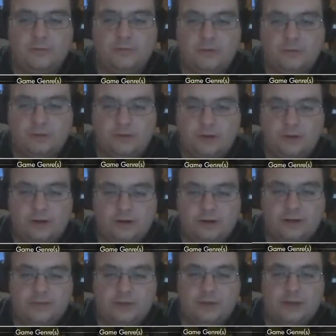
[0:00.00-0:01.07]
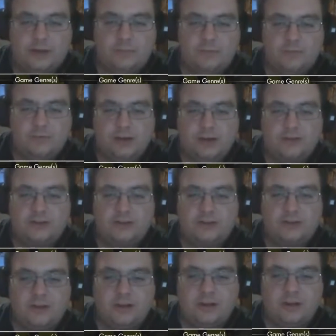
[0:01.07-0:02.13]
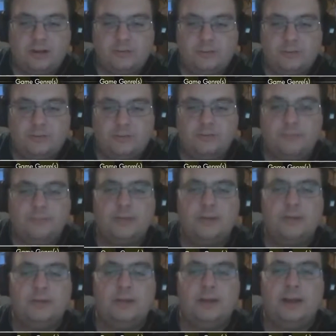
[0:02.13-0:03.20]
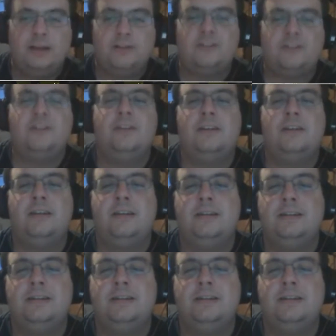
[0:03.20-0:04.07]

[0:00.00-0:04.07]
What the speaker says: And on Confusion, your left and right movement gets nice.